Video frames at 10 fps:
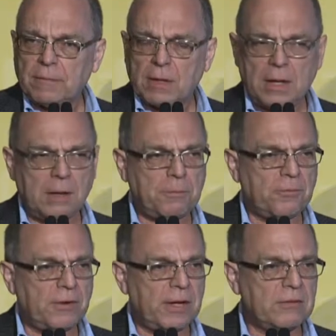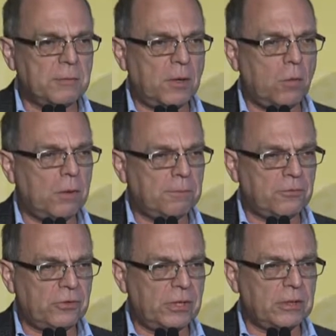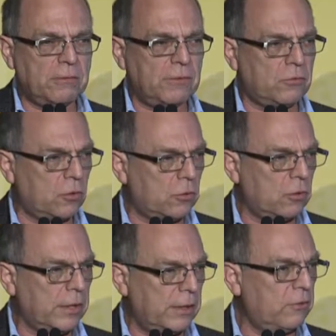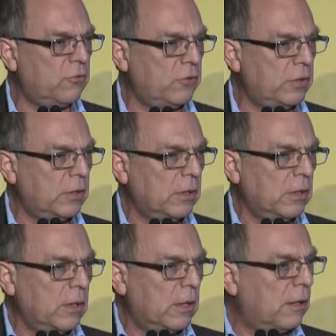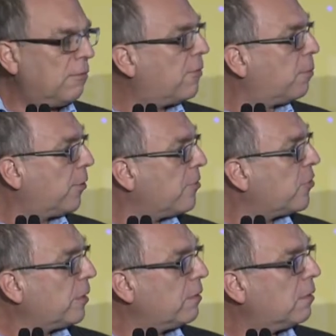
and provides about 1% of the total energy of the project.